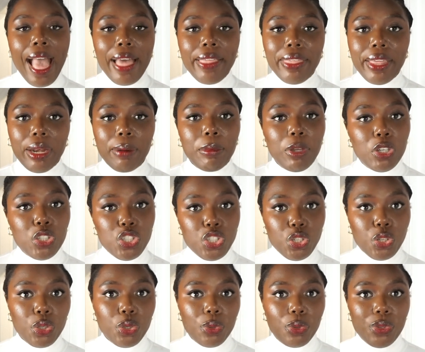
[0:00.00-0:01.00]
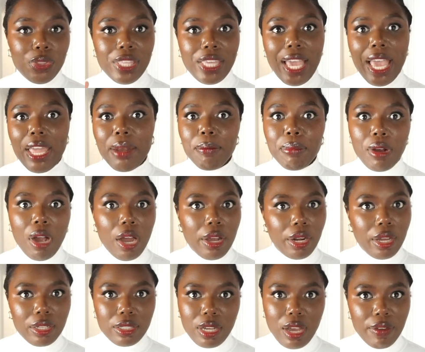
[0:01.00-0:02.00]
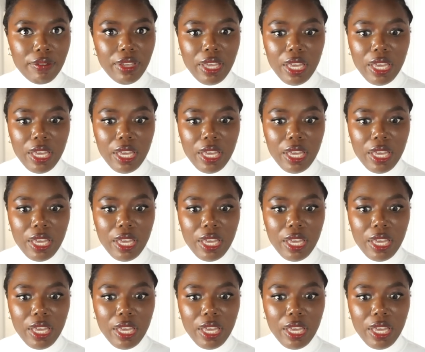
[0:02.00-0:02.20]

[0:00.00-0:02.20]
and then I'm going to show you the end product of